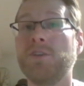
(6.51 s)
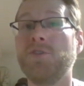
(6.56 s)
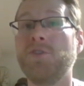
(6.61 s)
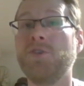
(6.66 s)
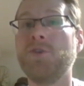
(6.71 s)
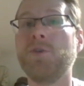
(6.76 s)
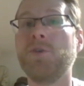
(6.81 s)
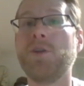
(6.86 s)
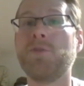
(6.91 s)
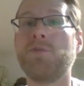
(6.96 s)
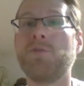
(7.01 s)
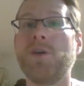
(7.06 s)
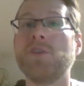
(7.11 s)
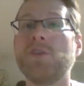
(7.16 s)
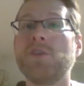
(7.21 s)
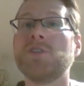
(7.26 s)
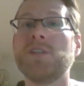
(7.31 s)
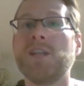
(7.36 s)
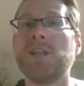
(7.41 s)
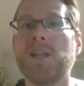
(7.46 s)
new
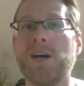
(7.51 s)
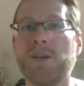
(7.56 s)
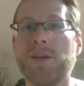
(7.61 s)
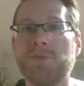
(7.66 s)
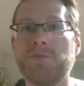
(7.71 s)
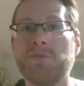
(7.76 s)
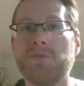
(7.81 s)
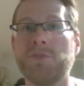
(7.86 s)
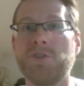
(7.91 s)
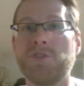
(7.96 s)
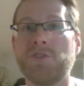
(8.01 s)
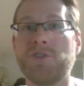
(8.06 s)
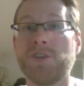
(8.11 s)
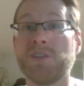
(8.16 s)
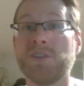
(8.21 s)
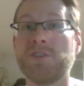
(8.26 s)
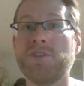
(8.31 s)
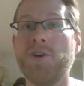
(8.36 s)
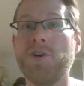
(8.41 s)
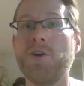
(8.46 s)
innovation that I've
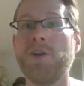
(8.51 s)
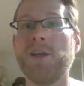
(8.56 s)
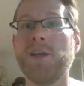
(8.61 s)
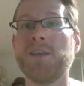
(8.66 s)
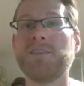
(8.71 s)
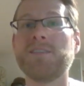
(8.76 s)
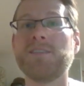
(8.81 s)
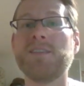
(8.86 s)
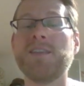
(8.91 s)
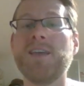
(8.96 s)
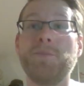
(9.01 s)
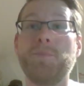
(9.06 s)
just noticed.